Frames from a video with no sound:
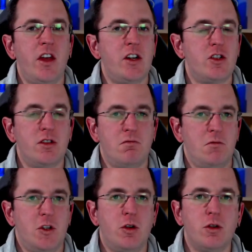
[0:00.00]
that
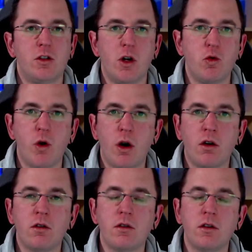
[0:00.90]
could go
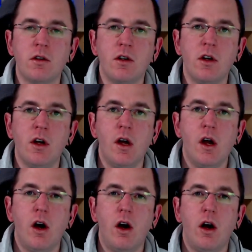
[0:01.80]
wrong.
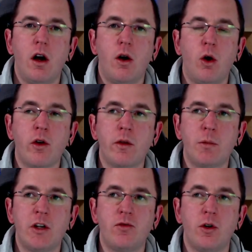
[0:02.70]
All the
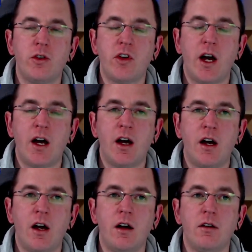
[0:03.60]
pitfalls
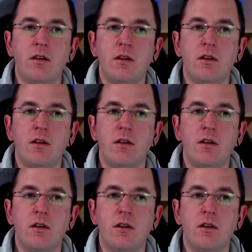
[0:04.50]
are